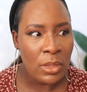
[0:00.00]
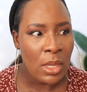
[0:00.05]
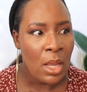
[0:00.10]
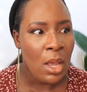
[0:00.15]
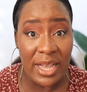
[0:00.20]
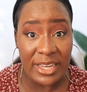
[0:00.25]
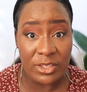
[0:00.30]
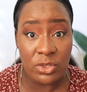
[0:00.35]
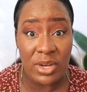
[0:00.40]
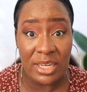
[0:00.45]

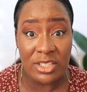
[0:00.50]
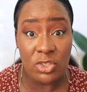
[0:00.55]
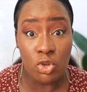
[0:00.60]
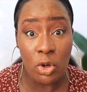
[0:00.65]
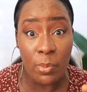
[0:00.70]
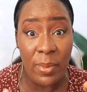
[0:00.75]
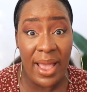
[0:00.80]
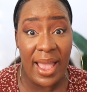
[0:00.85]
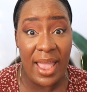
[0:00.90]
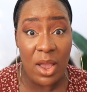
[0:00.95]
You guys know that the
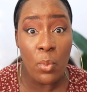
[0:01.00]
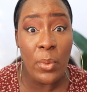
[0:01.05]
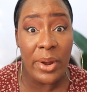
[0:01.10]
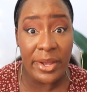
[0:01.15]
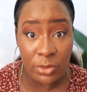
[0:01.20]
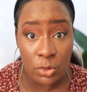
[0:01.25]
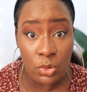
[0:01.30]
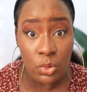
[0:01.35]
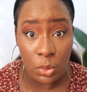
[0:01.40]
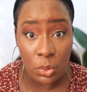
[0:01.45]
trauma I
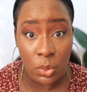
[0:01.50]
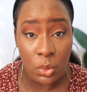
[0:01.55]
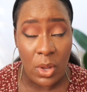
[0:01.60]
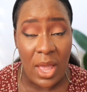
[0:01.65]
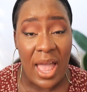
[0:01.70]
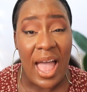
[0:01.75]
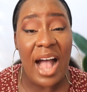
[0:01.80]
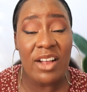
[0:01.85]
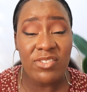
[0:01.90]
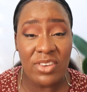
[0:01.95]
went
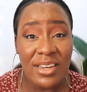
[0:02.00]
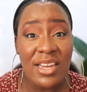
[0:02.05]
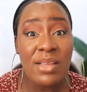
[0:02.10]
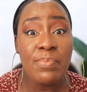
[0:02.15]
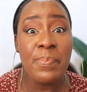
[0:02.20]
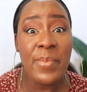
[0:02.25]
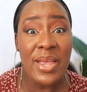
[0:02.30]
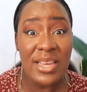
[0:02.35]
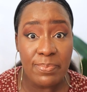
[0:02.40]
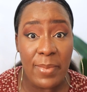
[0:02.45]
through actually
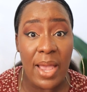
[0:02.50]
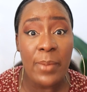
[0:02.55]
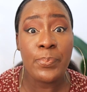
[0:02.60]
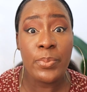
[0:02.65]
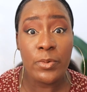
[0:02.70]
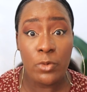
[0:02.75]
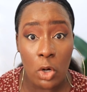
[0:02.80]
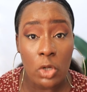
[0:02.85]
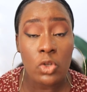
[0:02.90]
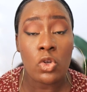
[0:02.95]
made my
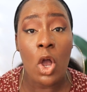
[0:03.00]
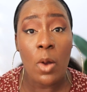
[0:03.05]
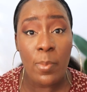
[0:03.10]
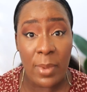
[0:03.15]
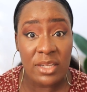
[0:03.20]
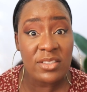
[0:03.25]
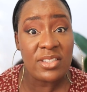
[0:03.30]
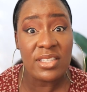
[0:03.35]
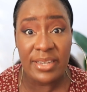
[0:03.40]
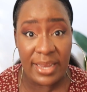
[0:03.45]
period
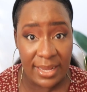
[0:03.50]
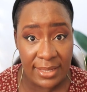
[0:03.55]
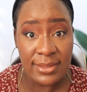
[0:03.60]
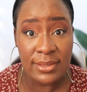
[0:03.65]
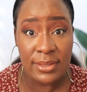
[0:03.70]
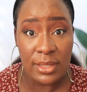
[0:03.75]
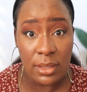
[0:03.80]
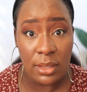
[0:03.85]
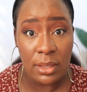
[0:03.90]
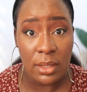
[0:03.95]
come out the
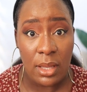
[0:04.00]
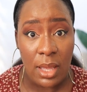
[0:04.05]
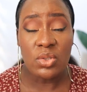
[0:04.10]
next day.